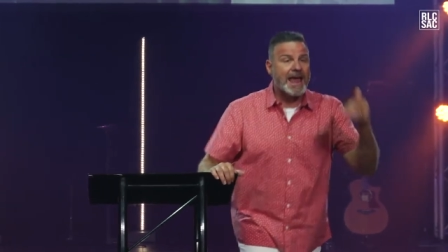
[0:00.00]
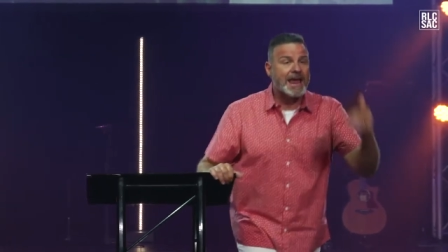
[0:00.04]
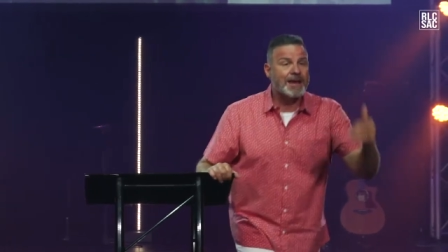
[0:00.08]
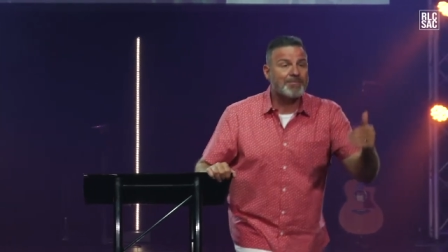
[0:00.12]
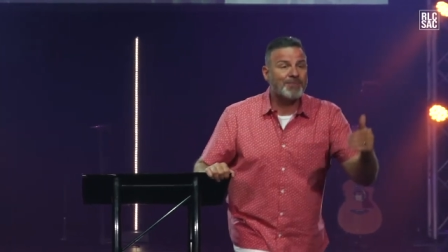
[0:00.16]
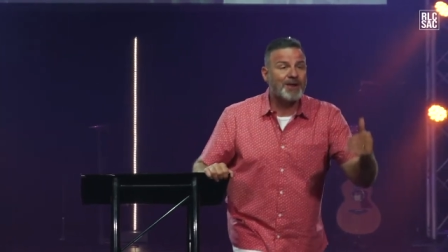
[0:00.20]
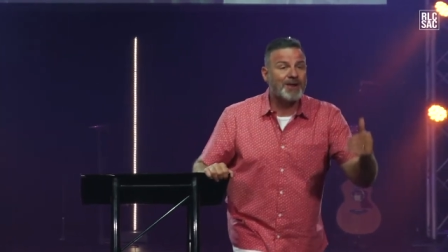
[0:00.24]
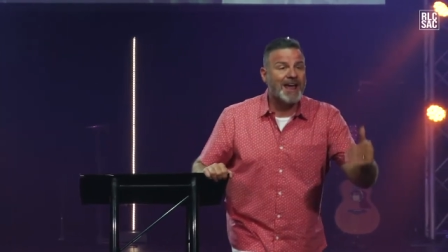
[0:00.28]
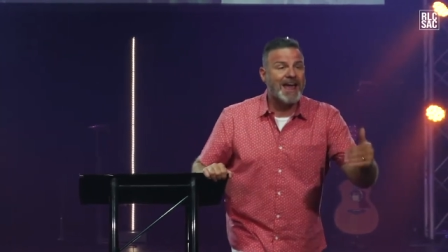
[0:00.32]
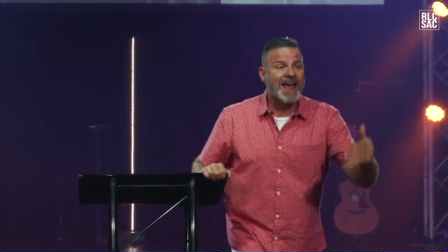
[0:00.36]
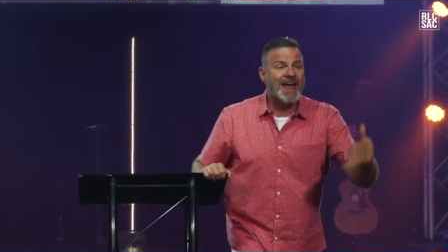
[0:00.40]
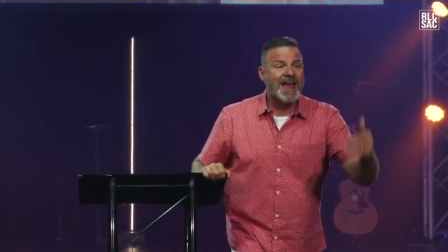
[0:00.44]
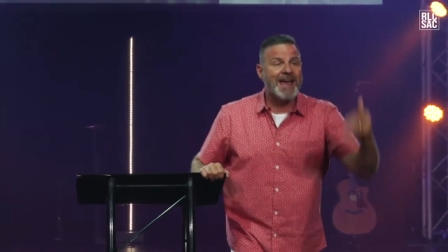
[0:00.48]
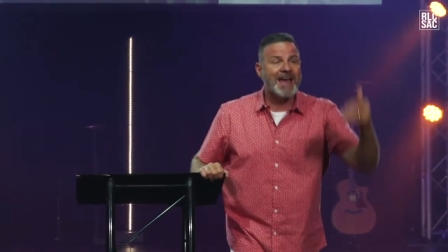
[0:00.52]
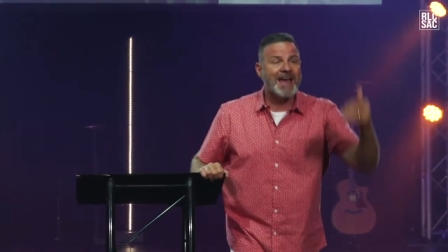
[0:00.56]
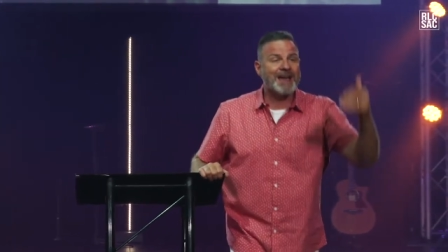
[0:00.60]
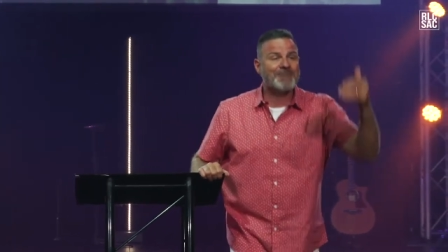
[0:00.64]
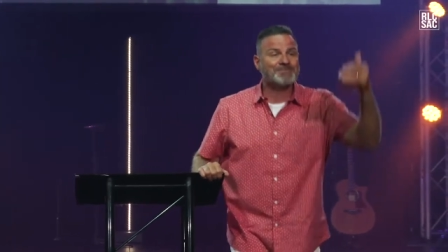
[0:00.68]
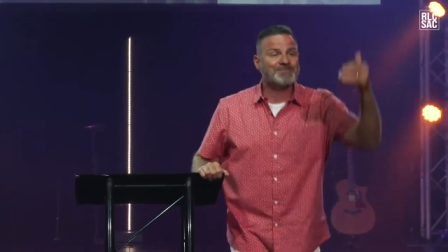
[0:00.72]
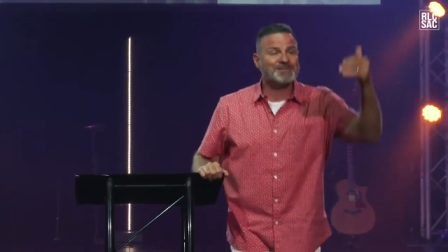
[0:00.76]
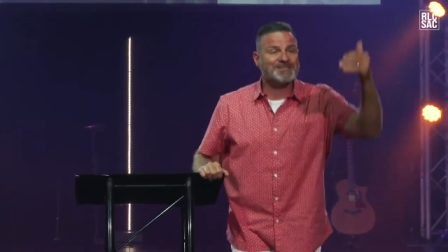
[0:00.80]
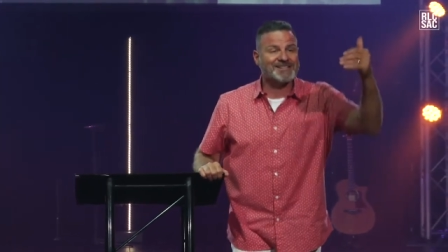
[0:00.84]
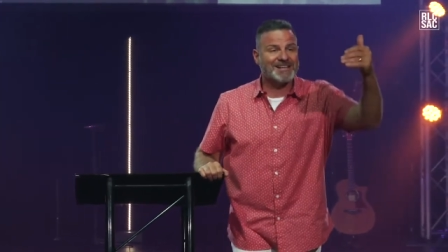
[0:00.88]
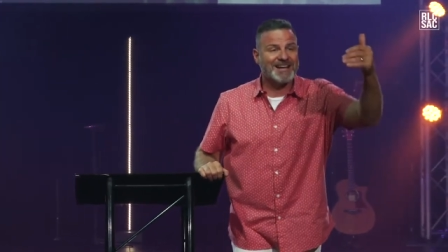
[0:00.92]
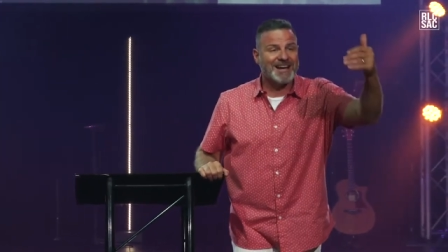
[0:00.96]

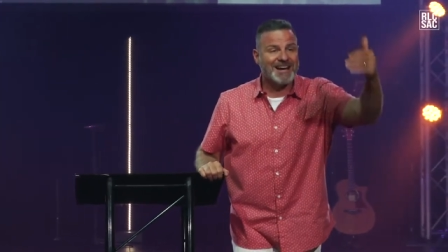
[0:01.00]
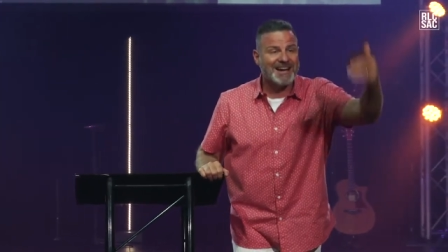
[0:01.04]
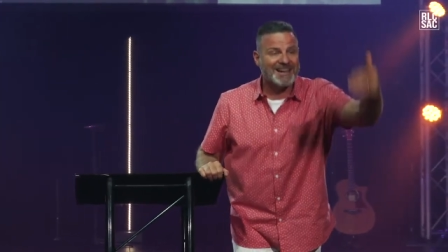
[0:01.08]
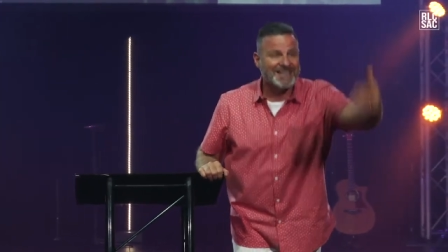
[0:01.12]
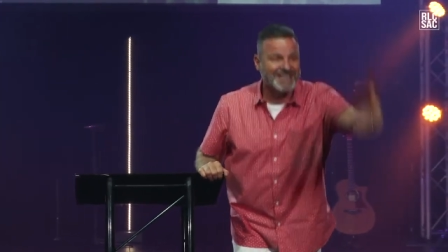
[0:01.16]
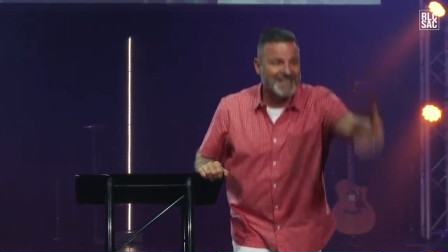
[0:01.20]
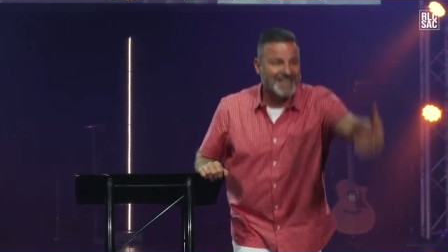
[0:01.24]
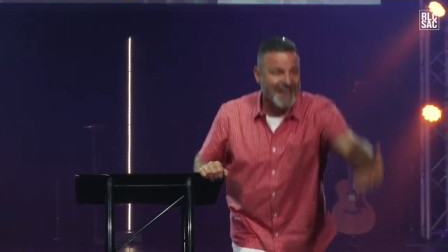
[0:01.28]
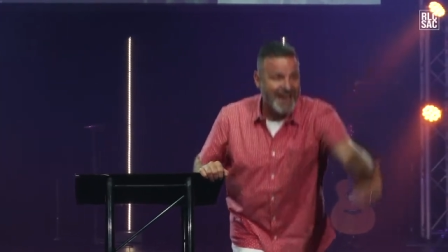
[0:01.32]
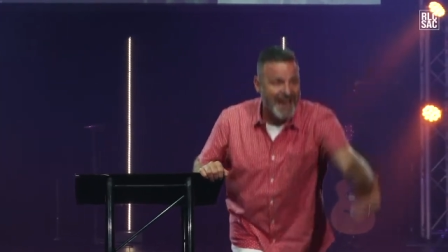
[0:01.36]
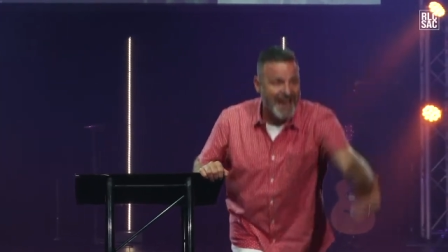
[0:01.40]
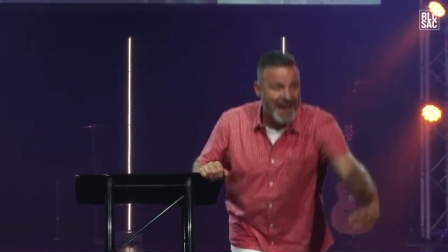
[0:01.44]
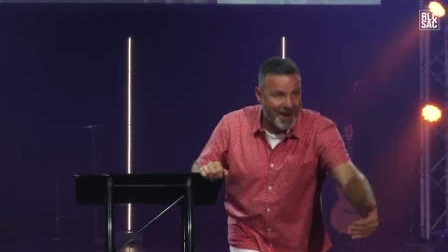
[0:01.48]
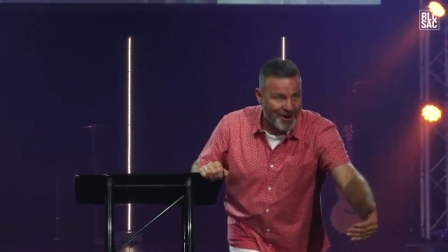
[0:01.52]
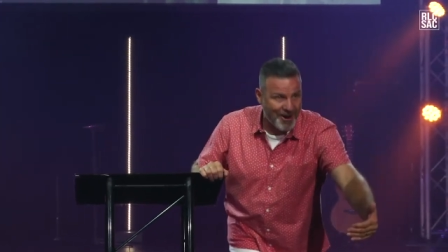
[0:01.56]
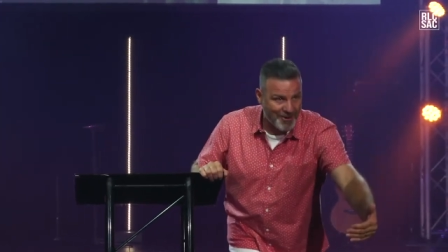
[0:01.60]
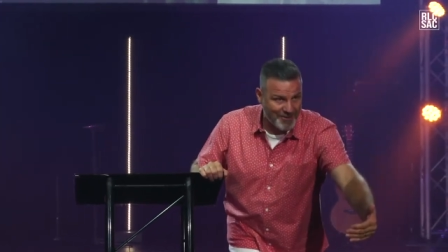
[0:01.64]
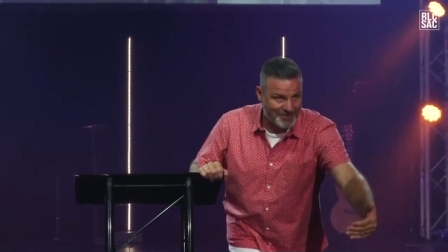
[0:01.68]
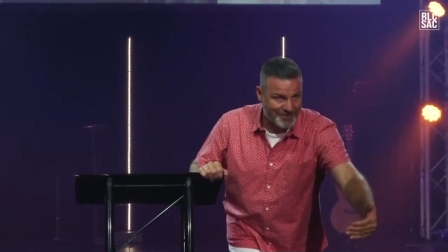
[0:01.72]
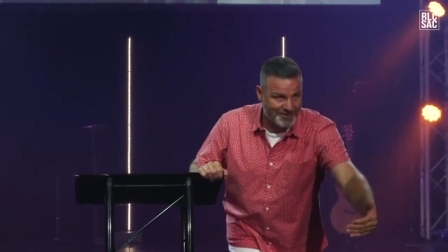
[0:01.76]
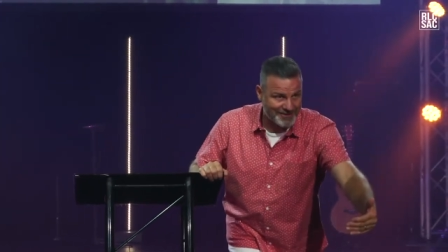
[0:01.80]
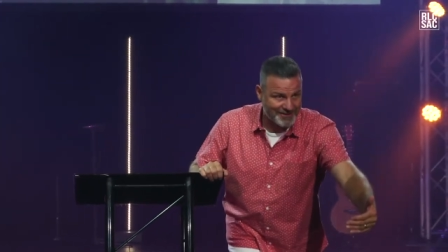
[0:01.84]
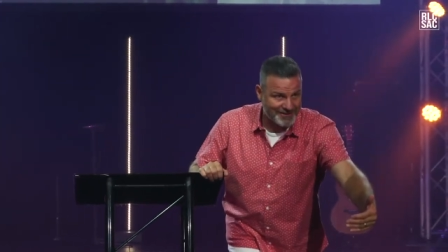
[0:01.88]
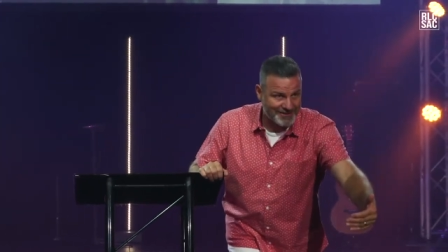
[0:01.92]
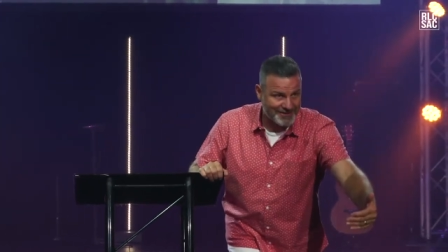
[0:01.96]
Abraham's
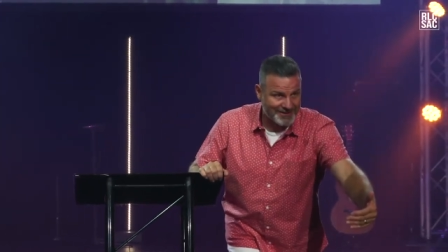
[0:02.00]
account,